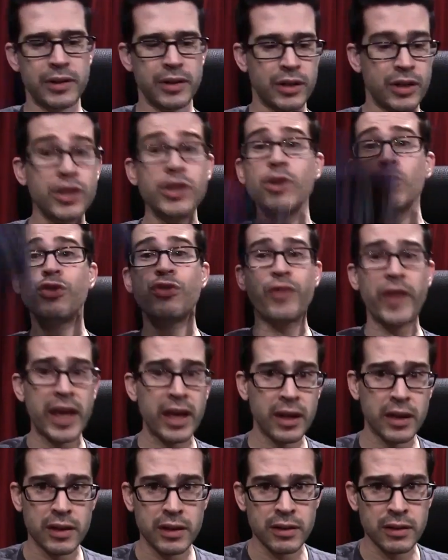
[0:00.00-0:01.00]
a huge
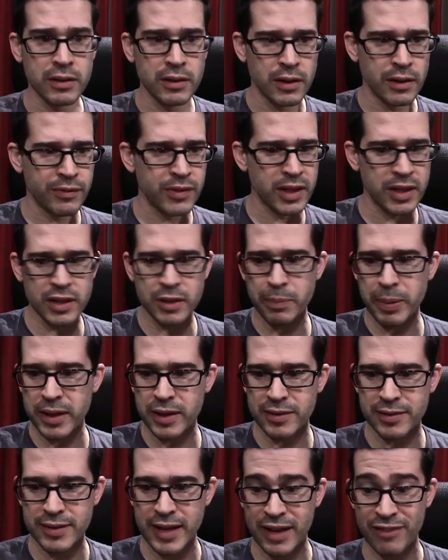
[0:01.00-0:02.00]
fan of the
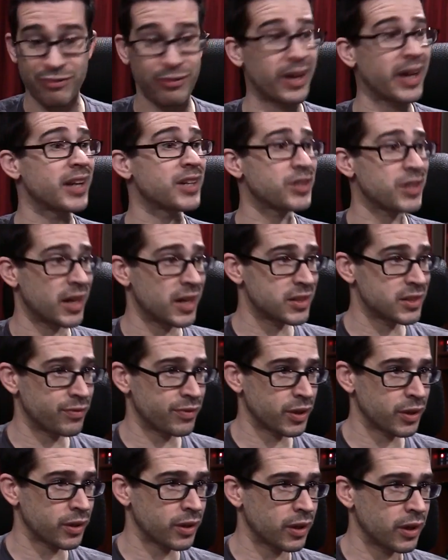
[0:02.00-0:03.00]
Independence Day franchise,
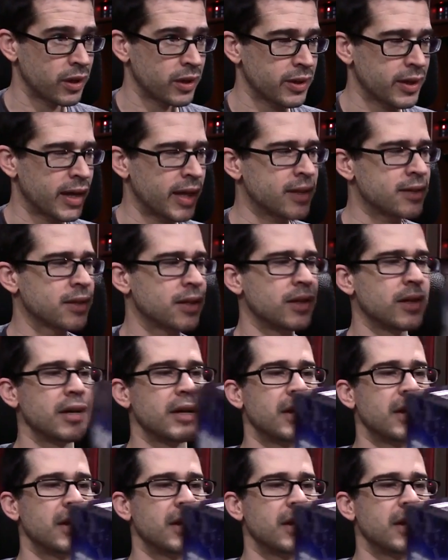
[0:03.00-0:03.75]
if you can call it that.